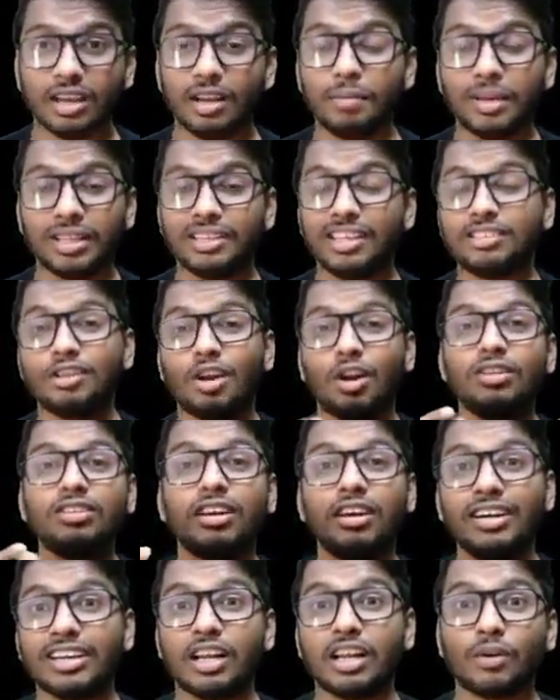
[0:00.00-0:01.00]
I mean, these are all
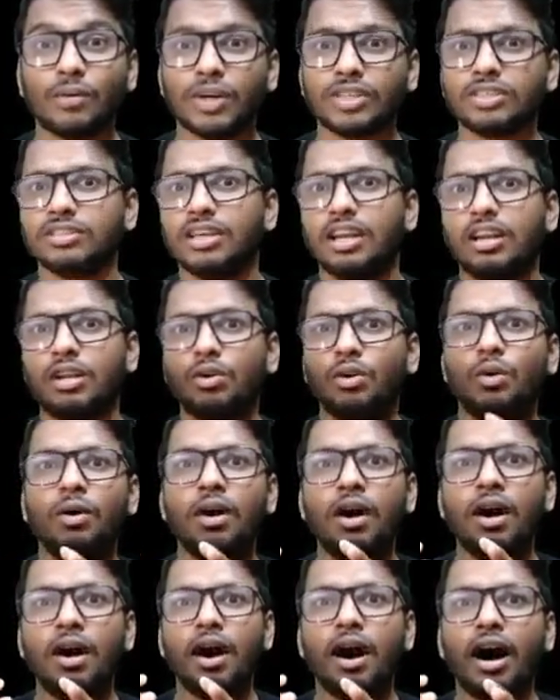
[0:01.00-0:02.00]
theoretical questions. There are
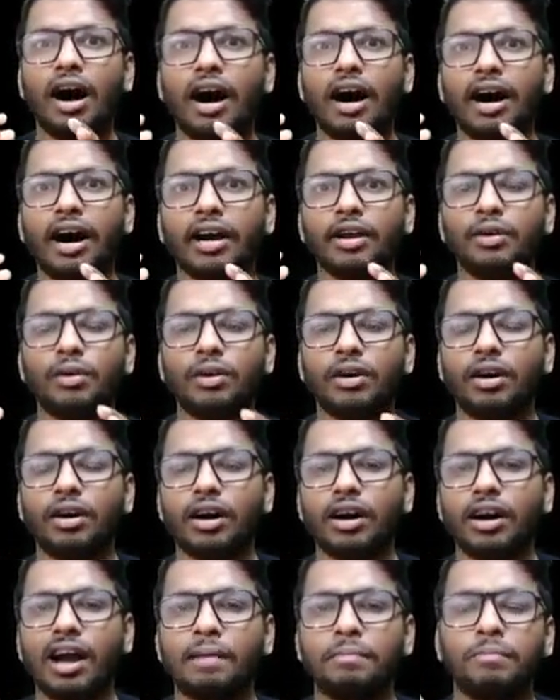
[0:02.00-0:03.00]
no,
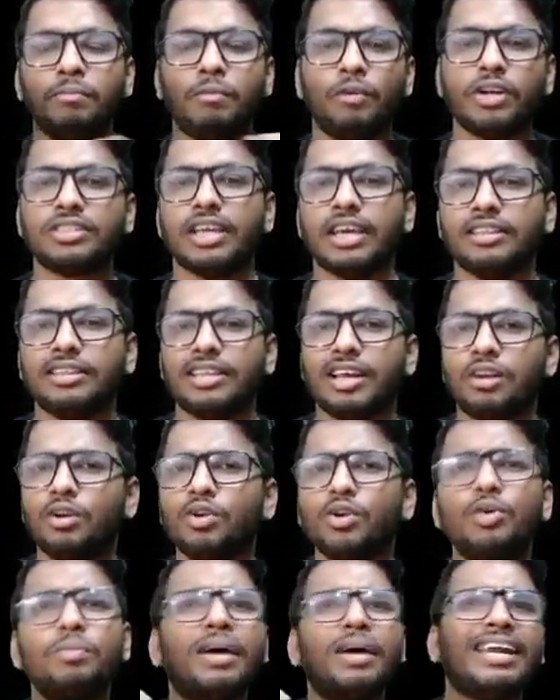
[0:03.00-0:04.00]
what to say? There are
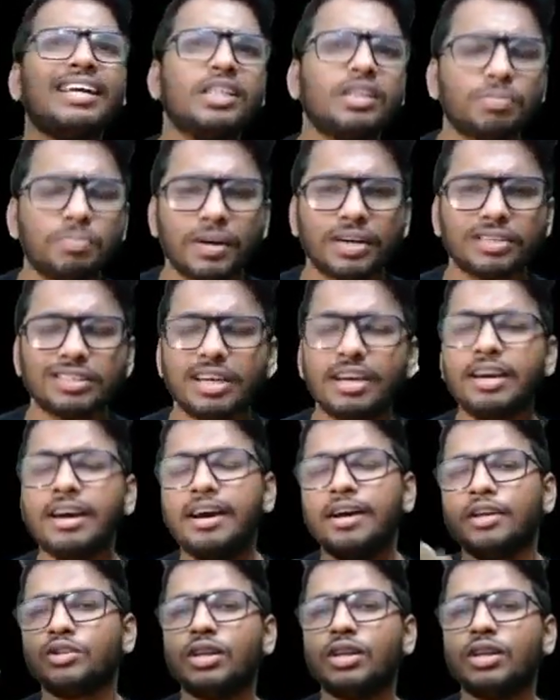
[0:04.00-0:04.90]
no numericals per se.